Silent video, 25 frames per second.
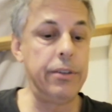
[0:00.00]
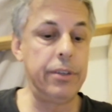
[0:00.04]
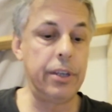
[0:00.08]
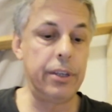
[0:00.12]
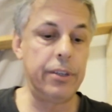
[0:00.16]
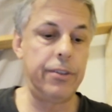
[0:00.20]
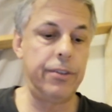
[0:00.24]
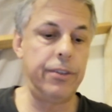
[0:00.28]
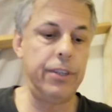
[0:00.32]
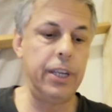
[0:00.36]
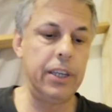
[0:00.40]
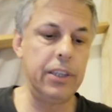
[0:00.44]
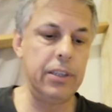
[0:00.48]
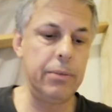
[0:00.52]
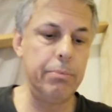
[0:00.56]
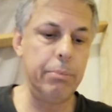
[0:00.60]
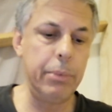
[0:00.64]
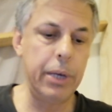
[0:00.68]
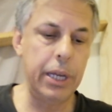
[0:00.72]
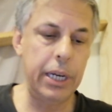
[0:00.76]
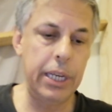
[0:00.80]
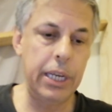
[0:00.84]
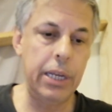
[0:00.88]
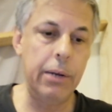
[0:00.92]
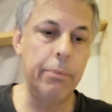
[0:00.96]
So 6
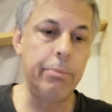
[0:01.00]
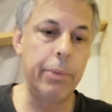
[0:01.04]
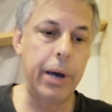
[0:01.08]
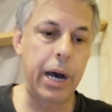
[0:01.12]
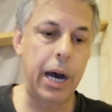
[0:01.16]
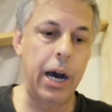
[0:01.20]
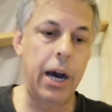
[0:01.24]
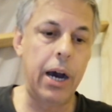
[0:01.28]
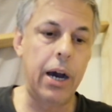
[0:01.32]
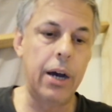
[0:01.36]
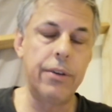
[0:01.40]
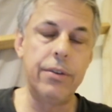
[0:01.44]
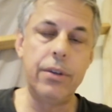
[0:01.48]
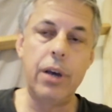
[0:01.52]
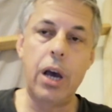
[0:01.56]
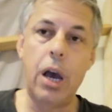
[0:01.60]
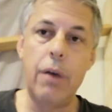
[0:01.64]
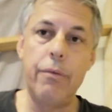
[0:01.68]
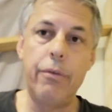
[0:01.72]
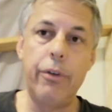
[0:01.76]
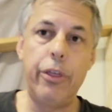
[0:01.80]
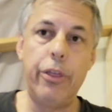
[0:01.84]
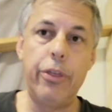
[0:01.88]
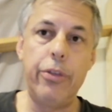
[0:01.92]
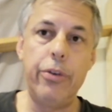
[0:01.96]
million baht
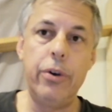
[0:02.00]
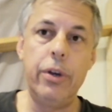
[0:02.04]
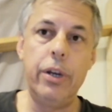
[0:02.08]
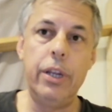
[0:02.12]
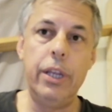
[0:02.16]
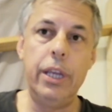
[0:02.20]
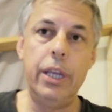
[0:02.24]
over 30